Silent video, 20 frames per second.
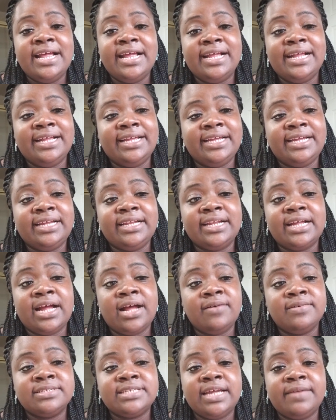and I
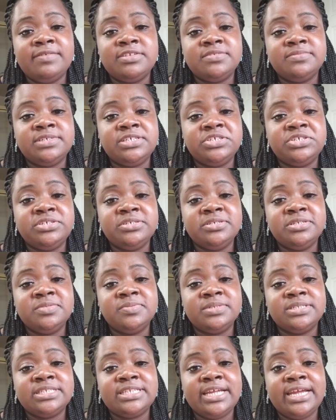was having some issues
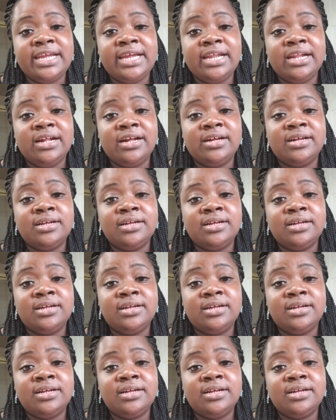with that